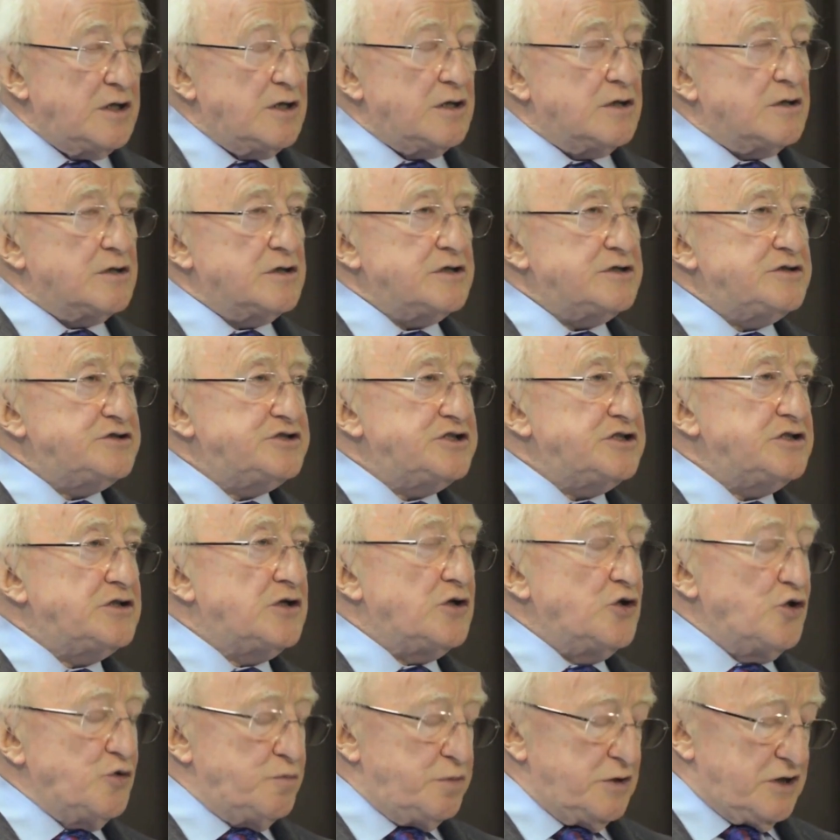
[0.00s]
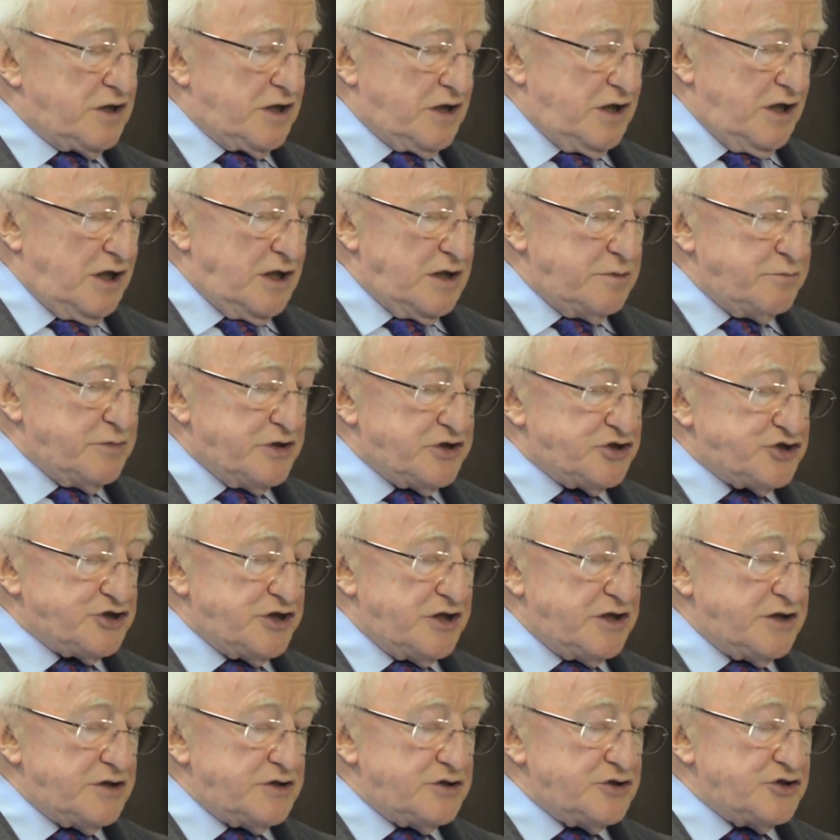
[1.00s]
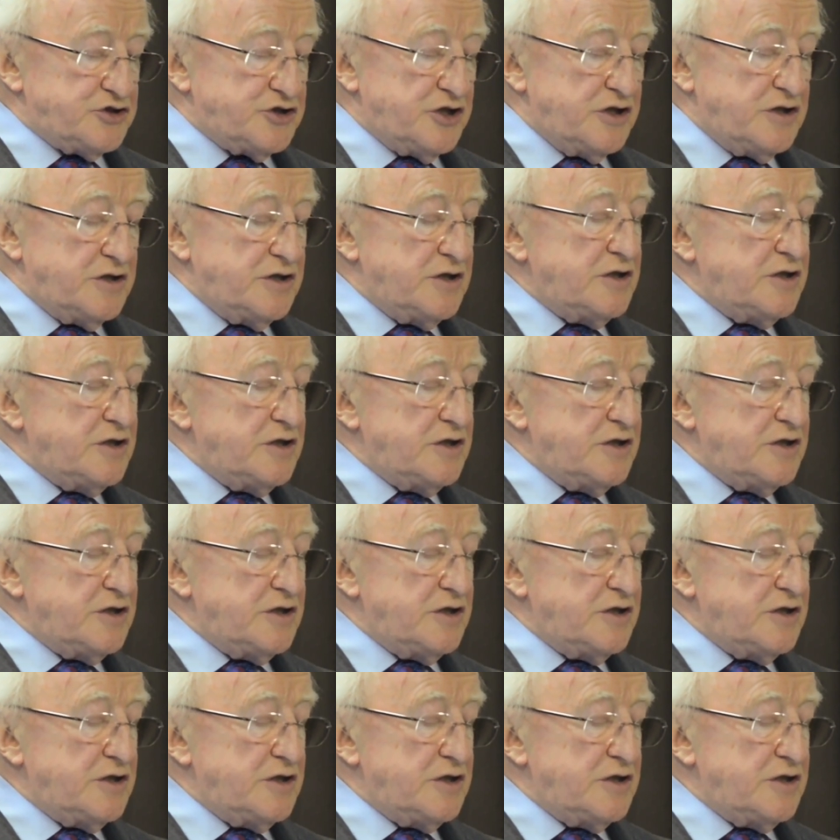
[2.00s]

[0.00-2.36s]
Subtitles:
or indeed global climate change.